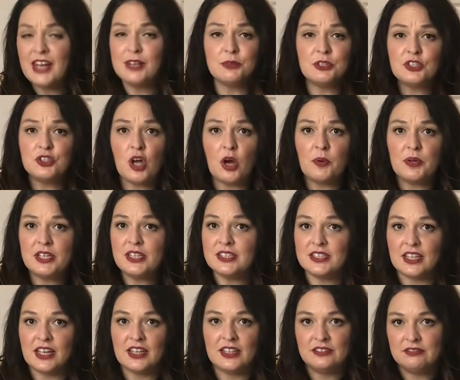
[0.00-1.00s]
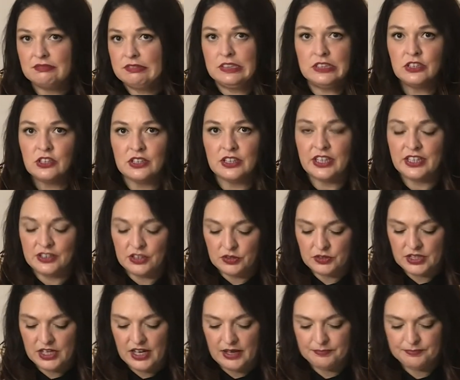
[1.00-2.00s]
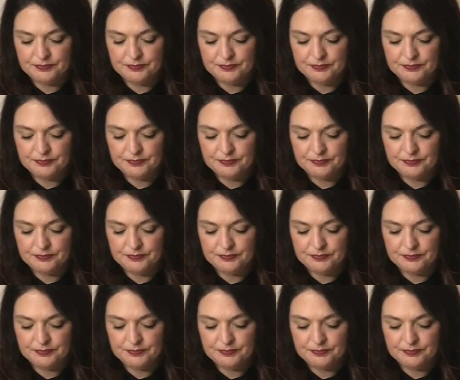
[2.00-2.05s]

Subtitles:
it was so easy. It took like no time.